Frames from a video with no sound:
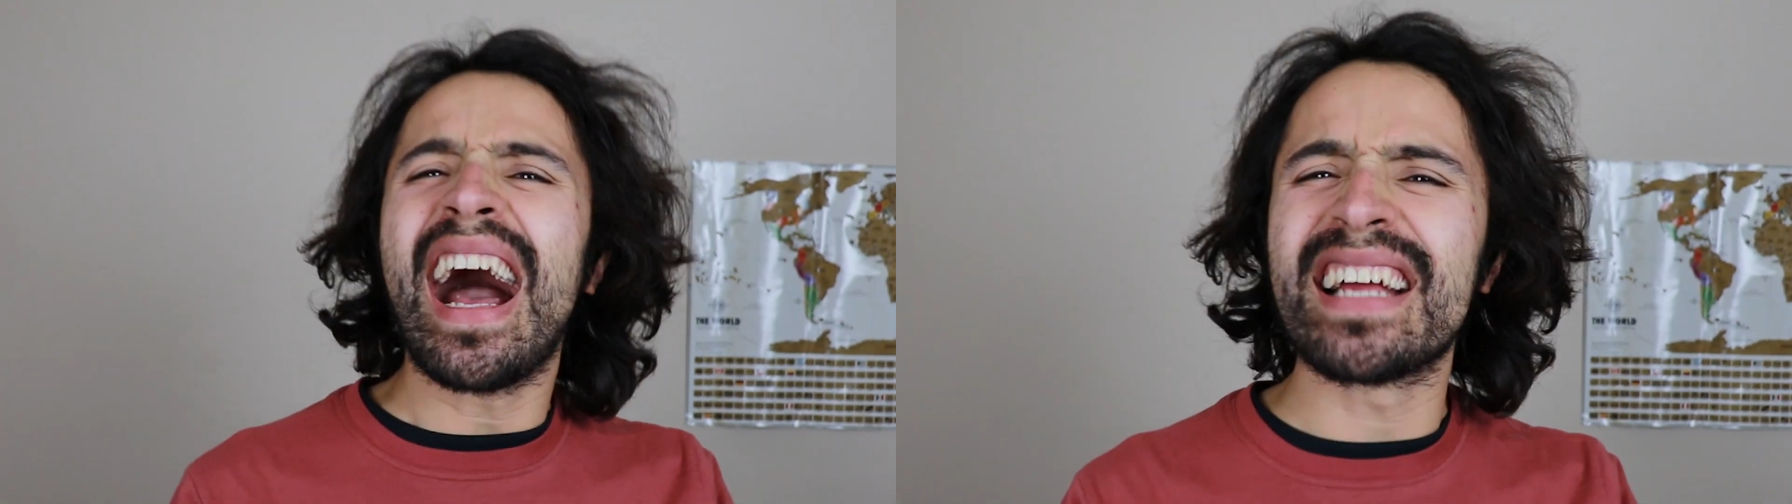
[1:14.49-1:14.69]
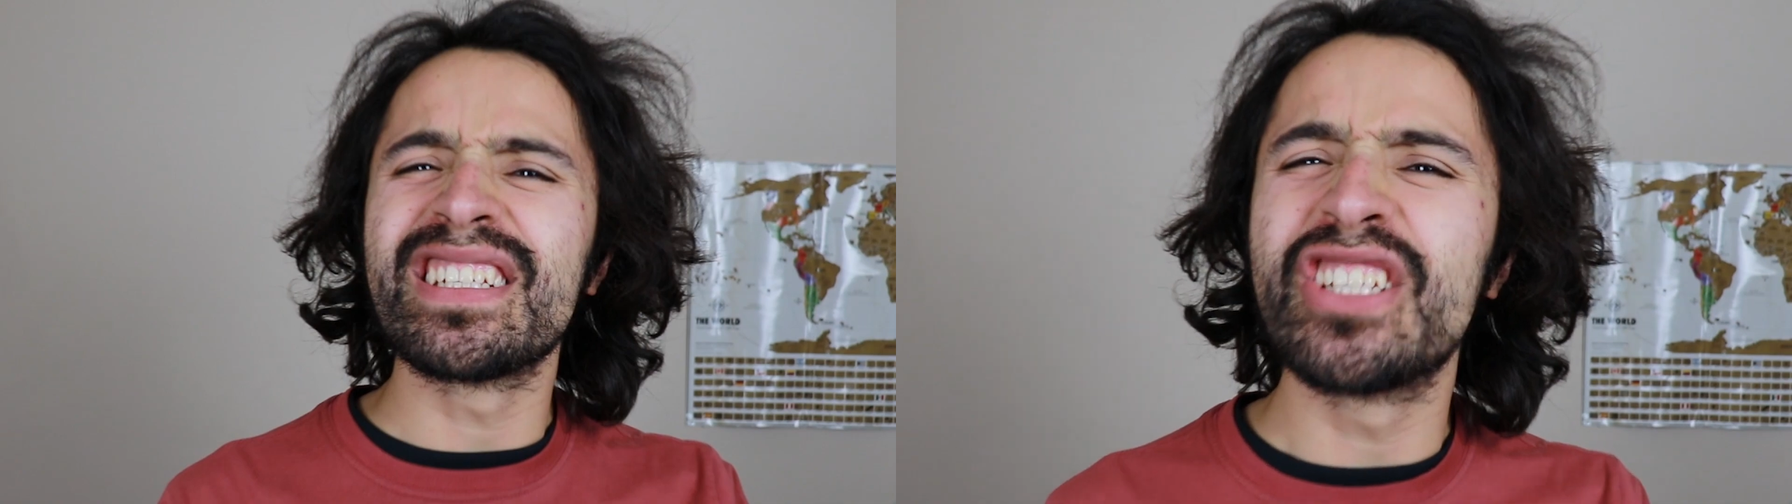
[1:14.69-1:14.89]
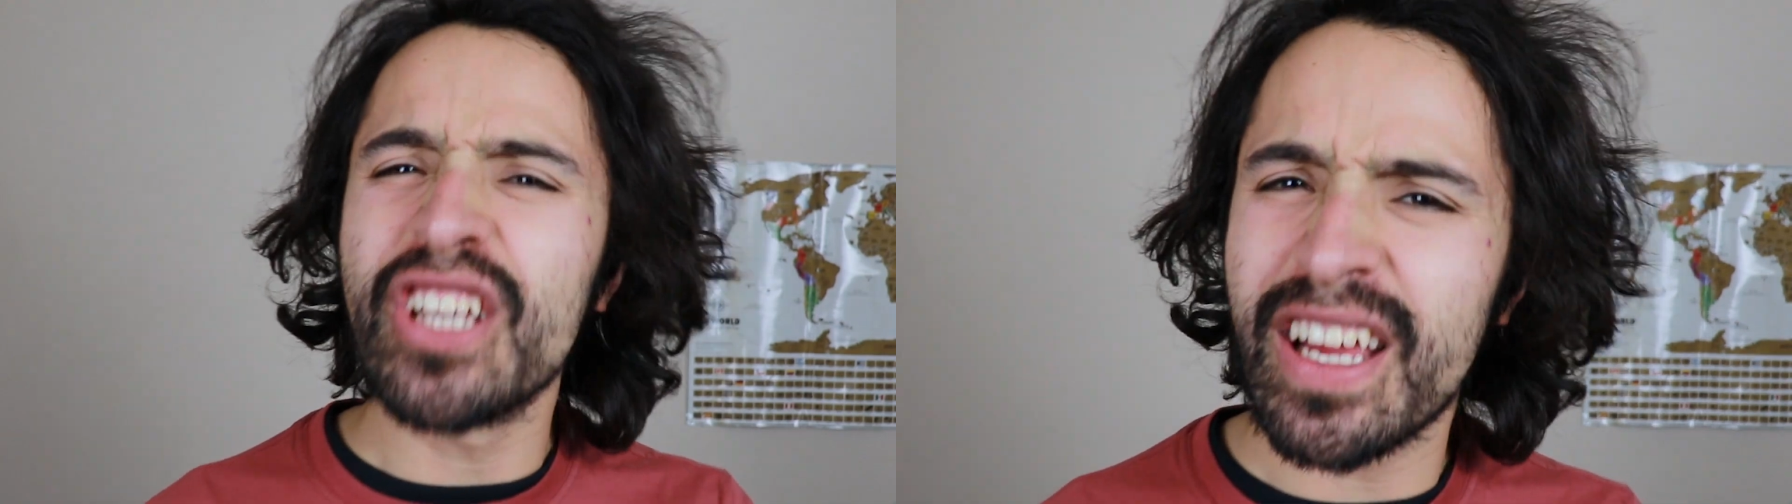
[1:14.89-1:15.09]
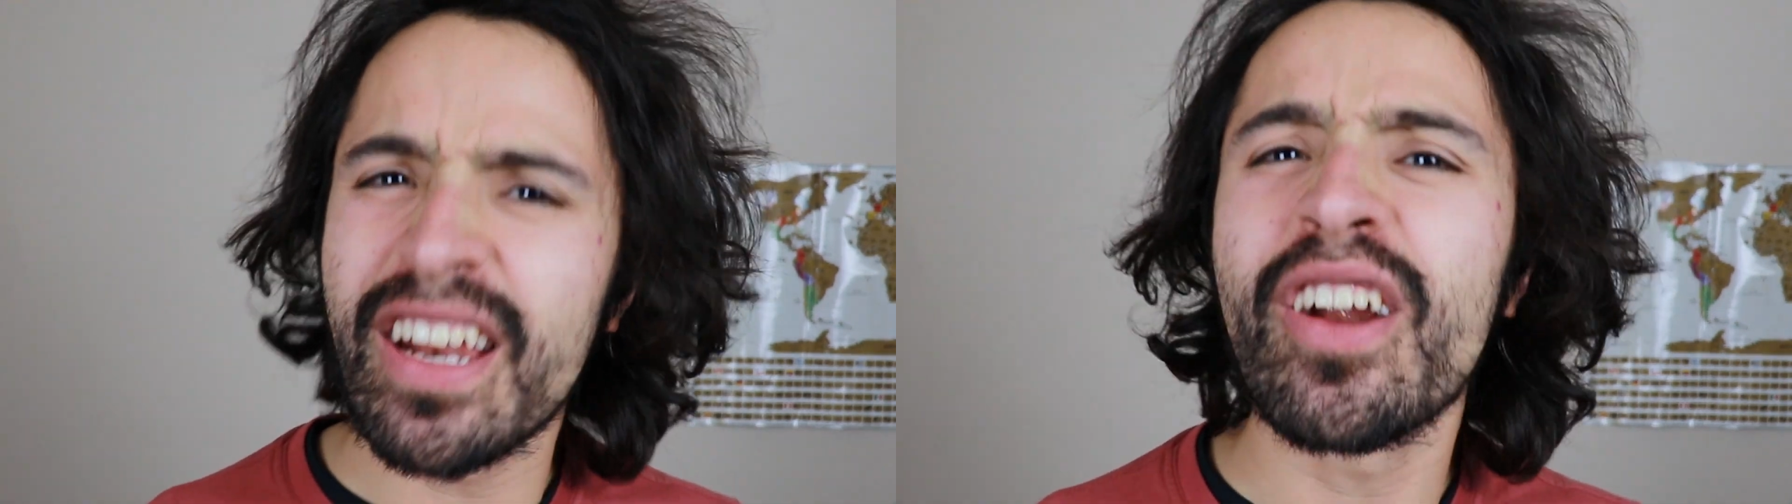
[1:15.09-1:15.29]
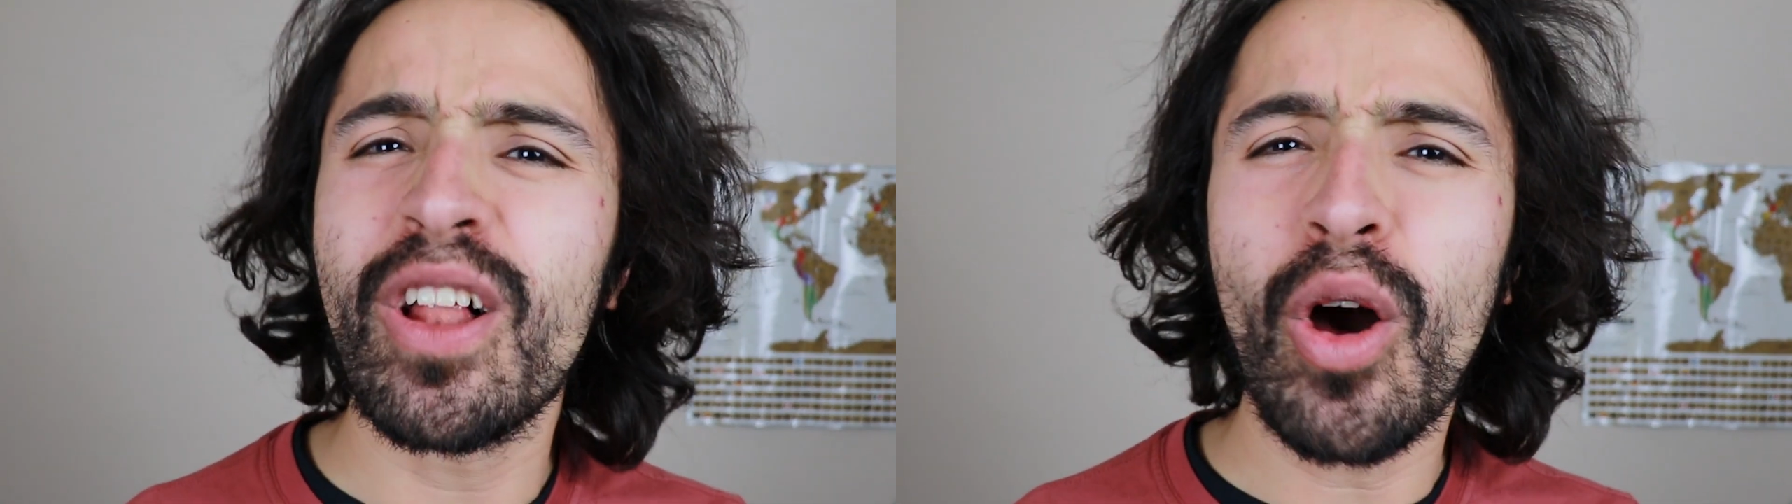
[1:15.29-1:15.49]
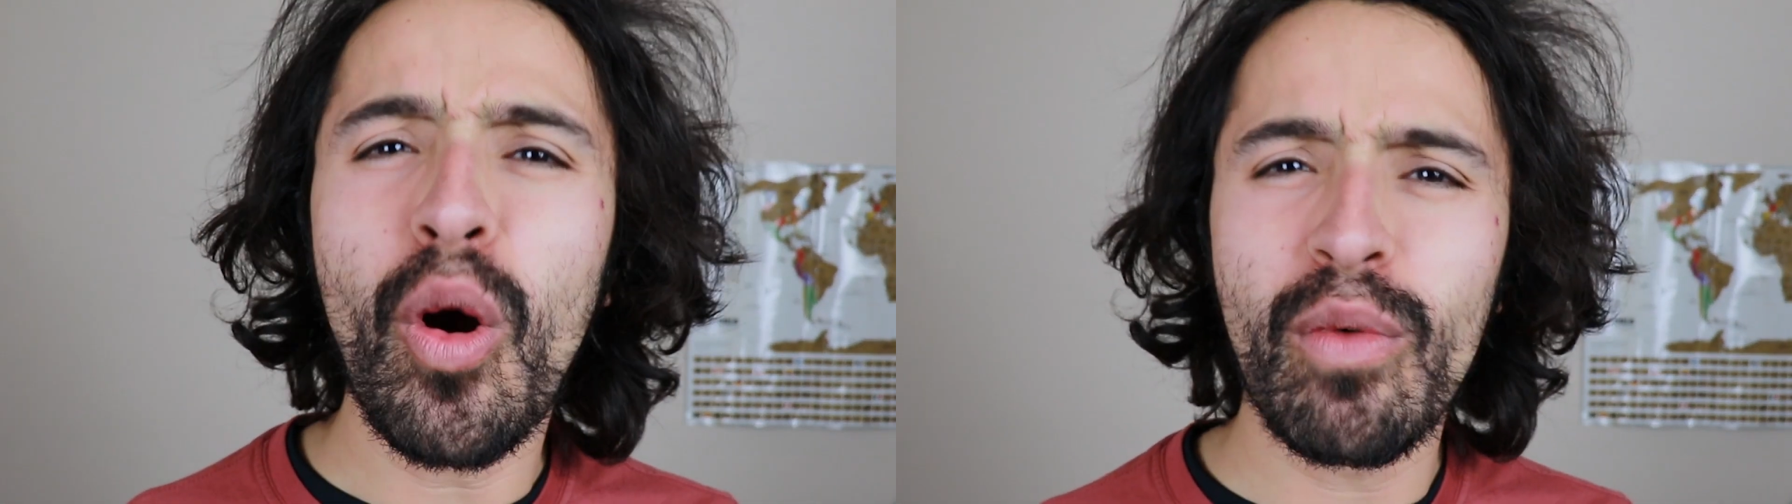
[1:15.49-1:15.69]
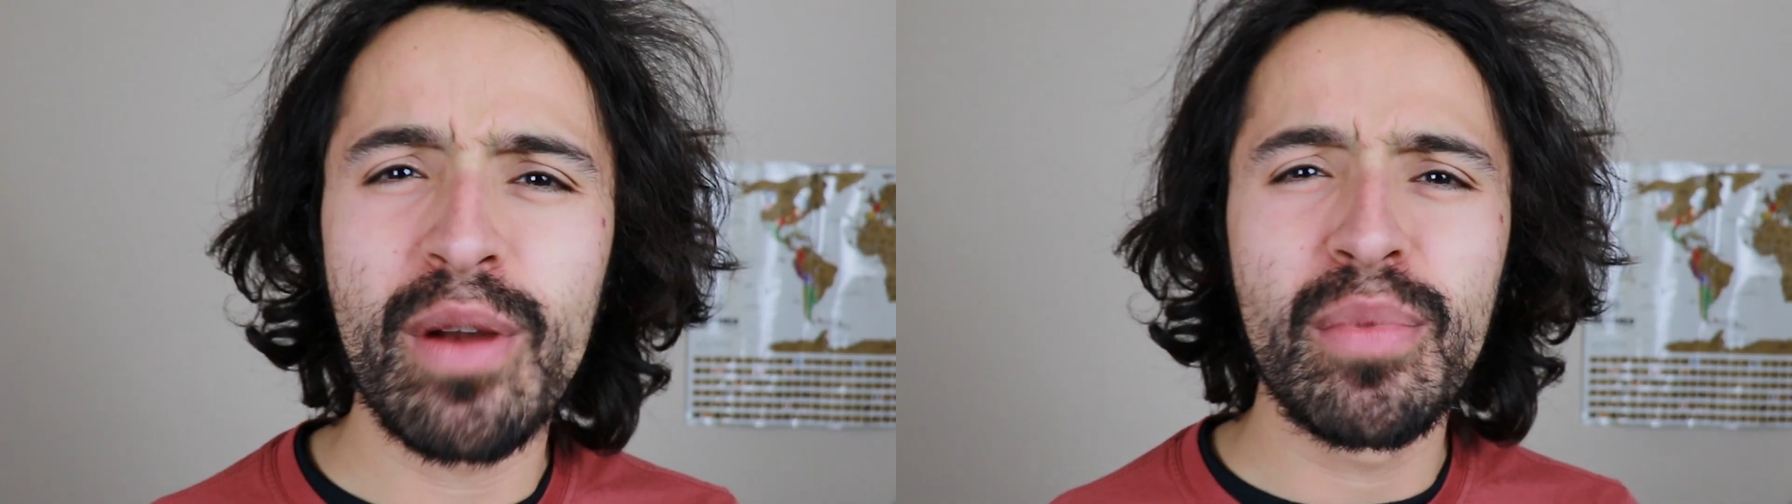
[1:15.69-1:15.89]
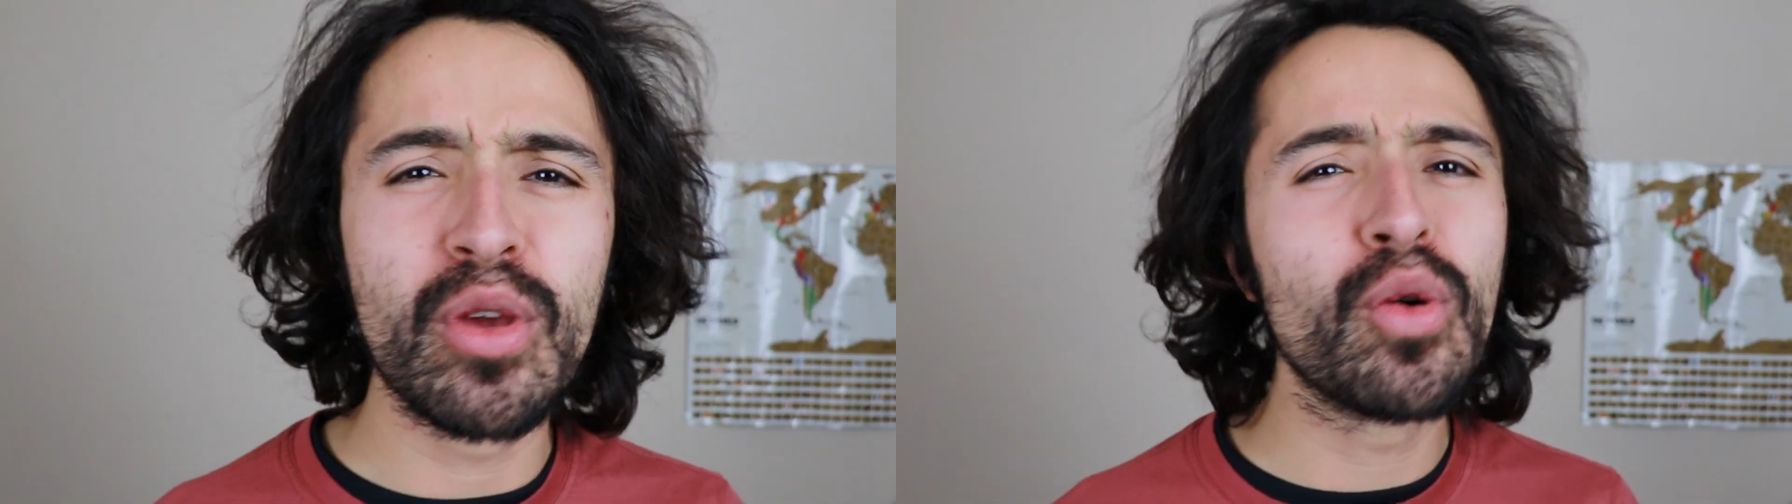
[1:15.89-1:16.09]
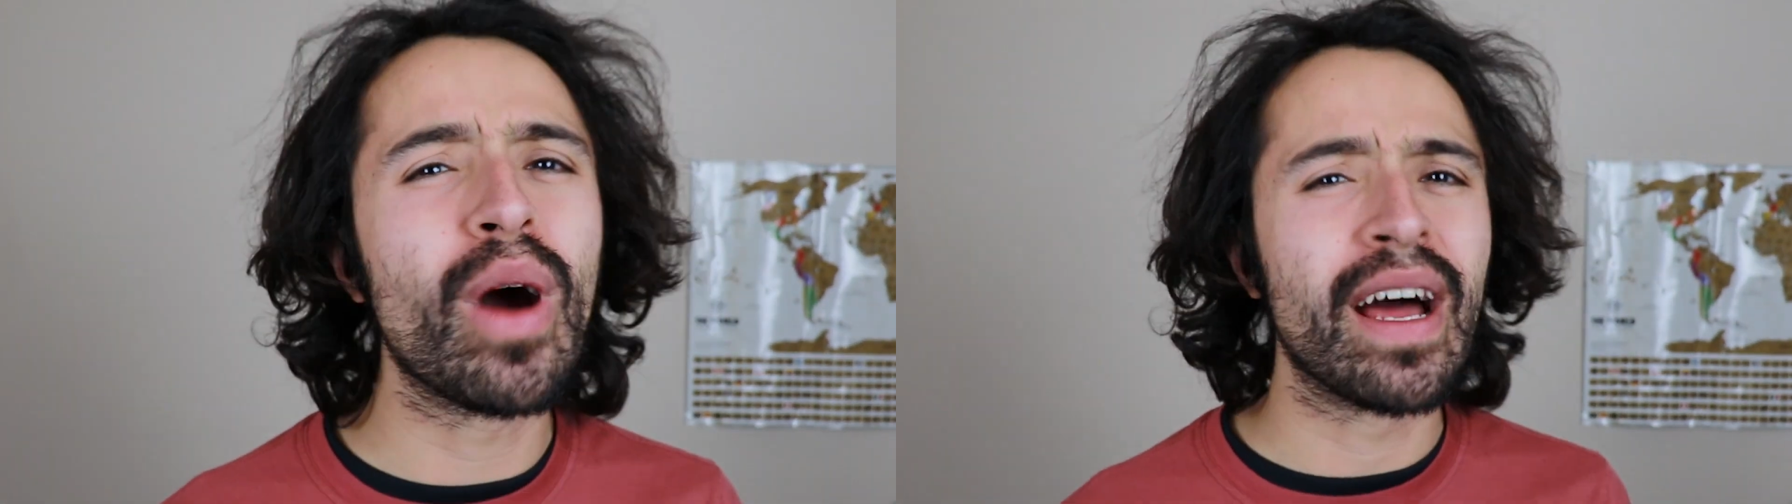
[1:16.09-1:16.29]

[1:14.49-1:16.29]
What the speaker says: a general overview